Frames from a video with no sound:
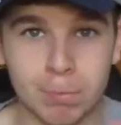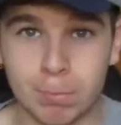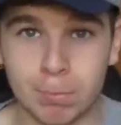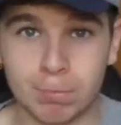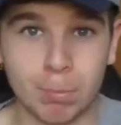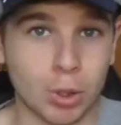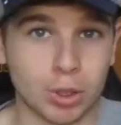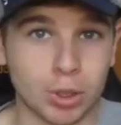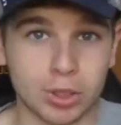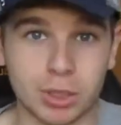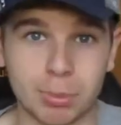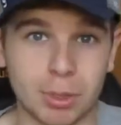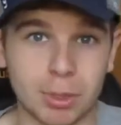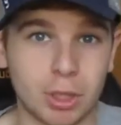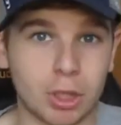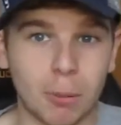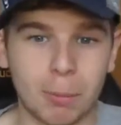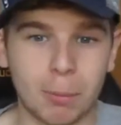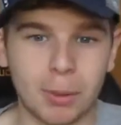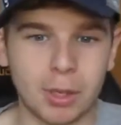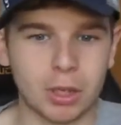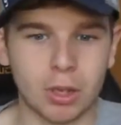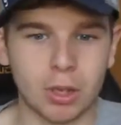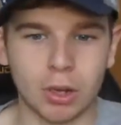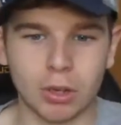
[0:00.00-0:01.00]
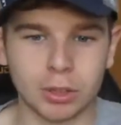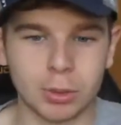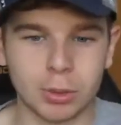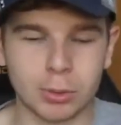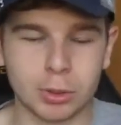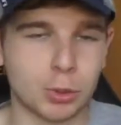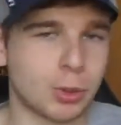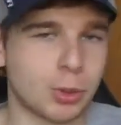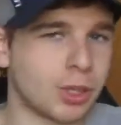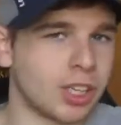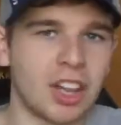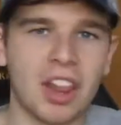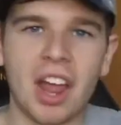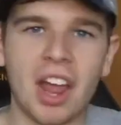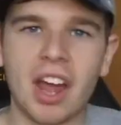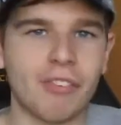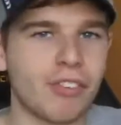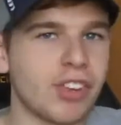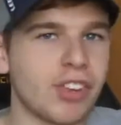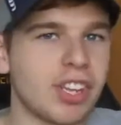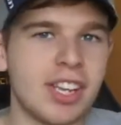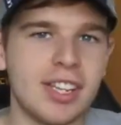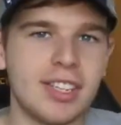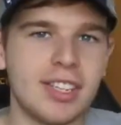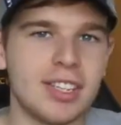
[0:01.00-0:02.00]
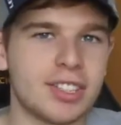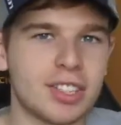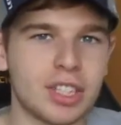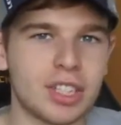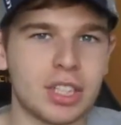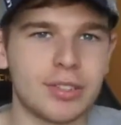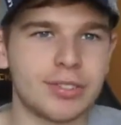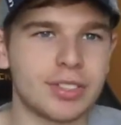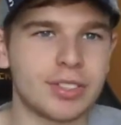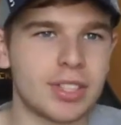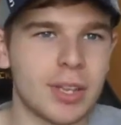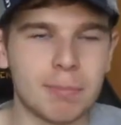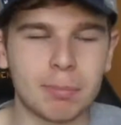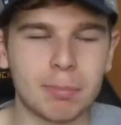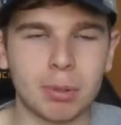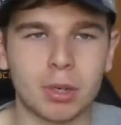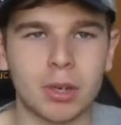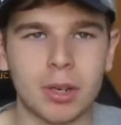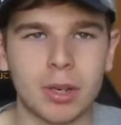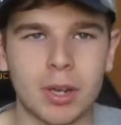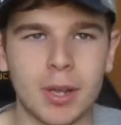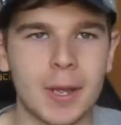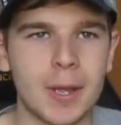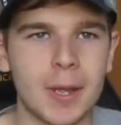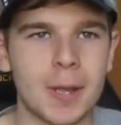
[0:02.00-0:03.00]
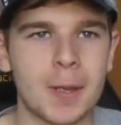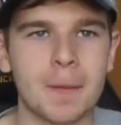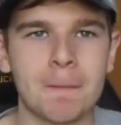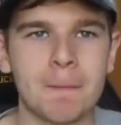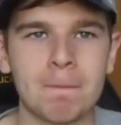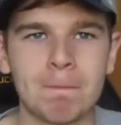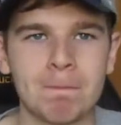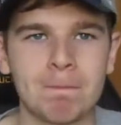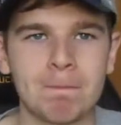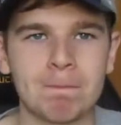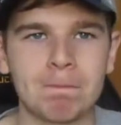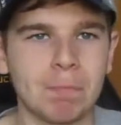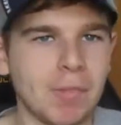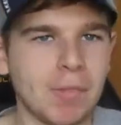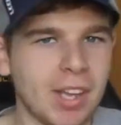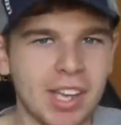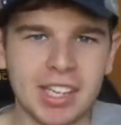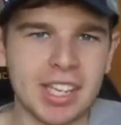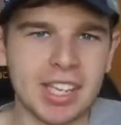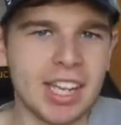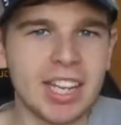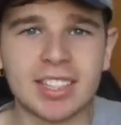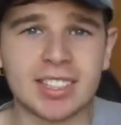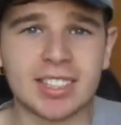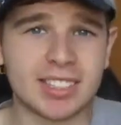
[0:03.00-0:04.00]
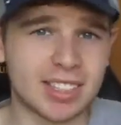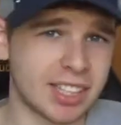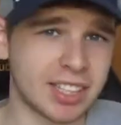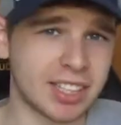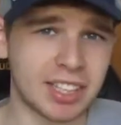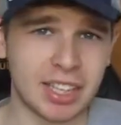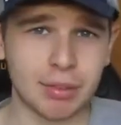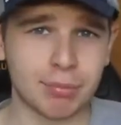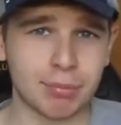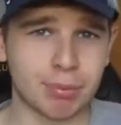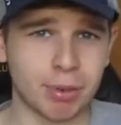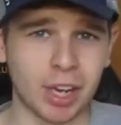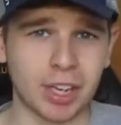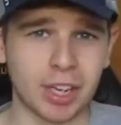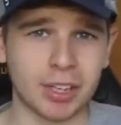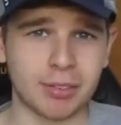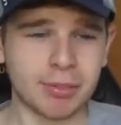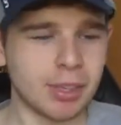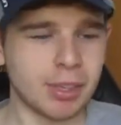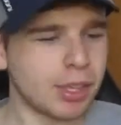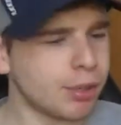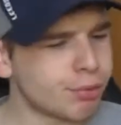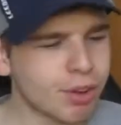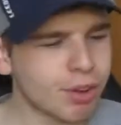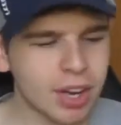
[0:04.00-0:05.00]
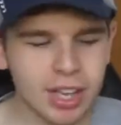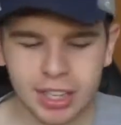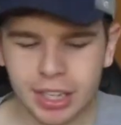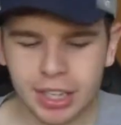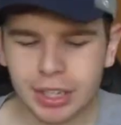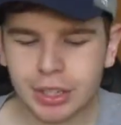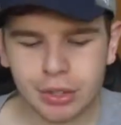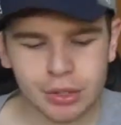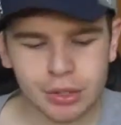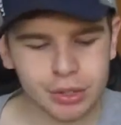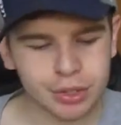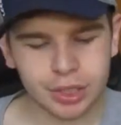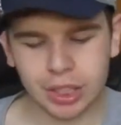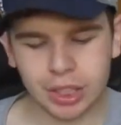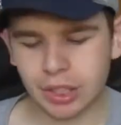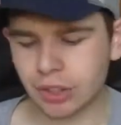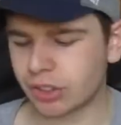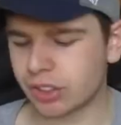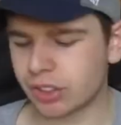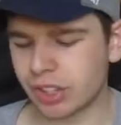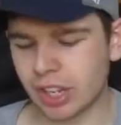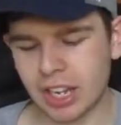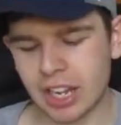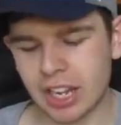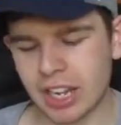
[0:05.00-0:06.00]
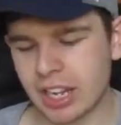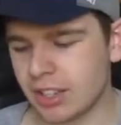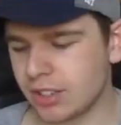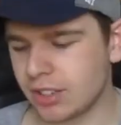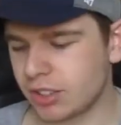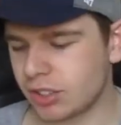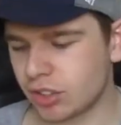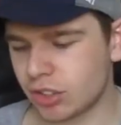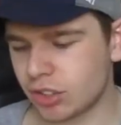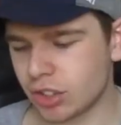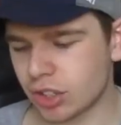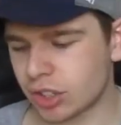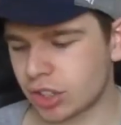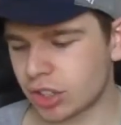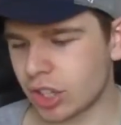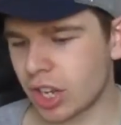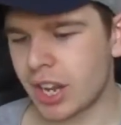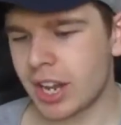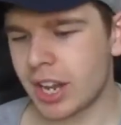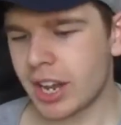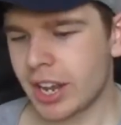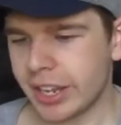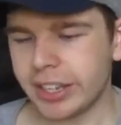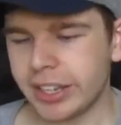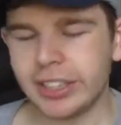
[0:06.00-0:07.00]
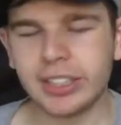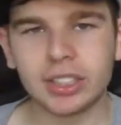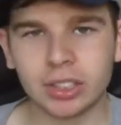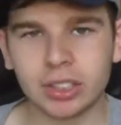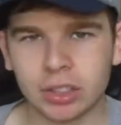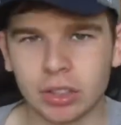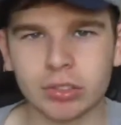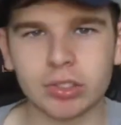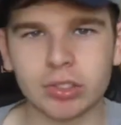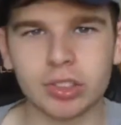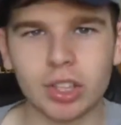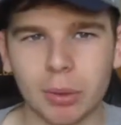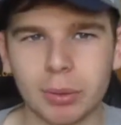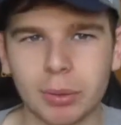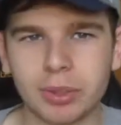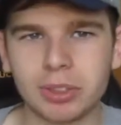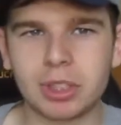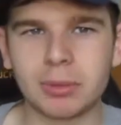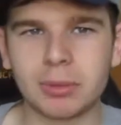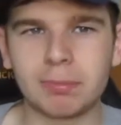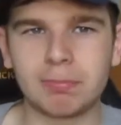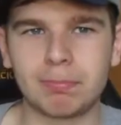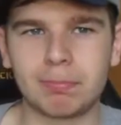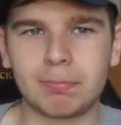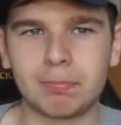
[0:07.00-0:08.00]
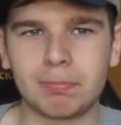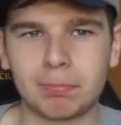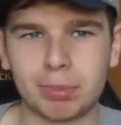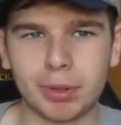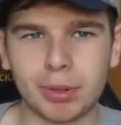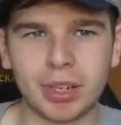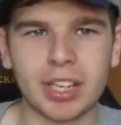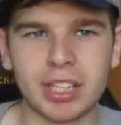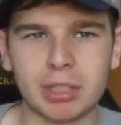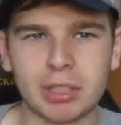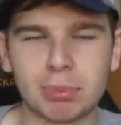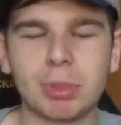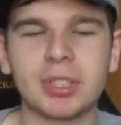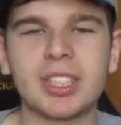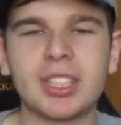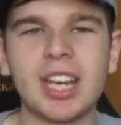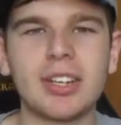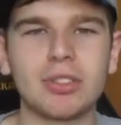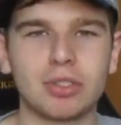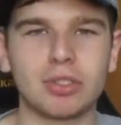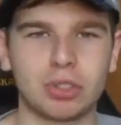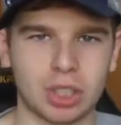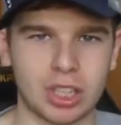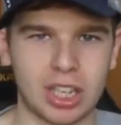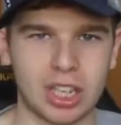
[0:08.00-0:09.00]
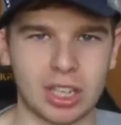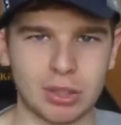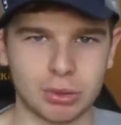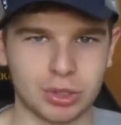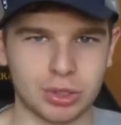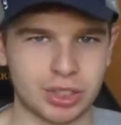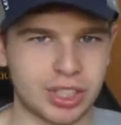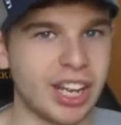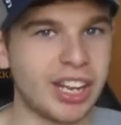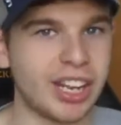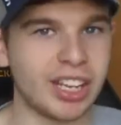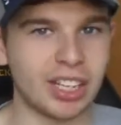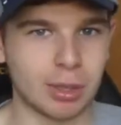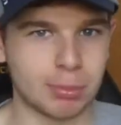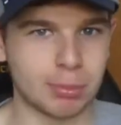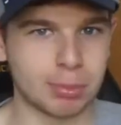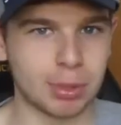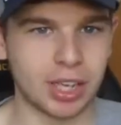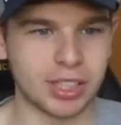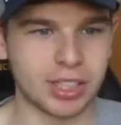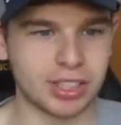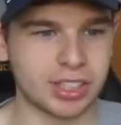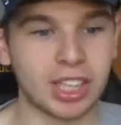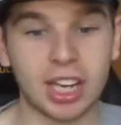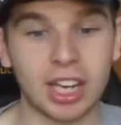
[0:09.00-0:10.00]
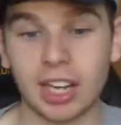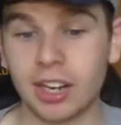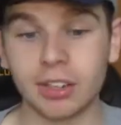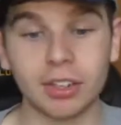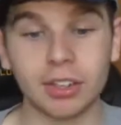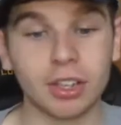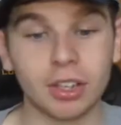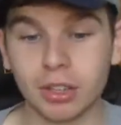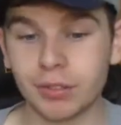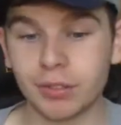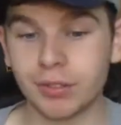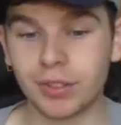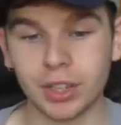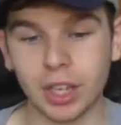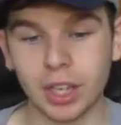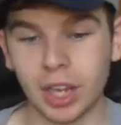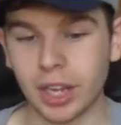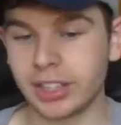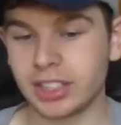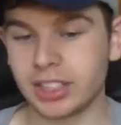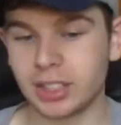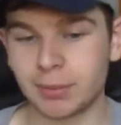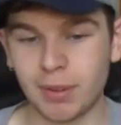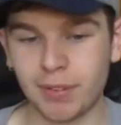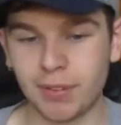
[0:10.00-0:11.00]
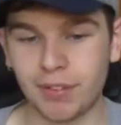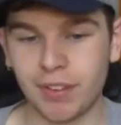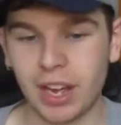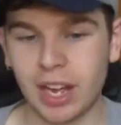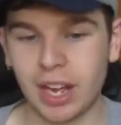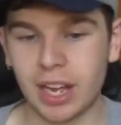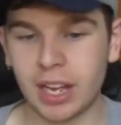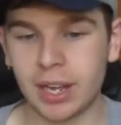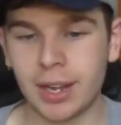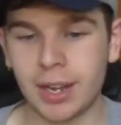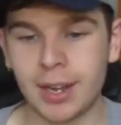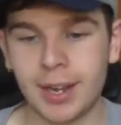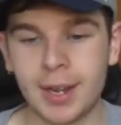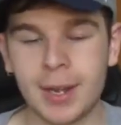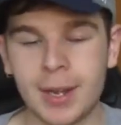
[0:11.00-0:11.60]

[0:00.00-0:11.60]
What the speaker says: possibly could be called up to England. I think he deserves it, but he needs to leave Brighton. He really does, doesn't he? He's not going to bring his potential out staying at Brighton. And I know that, like, to be fair,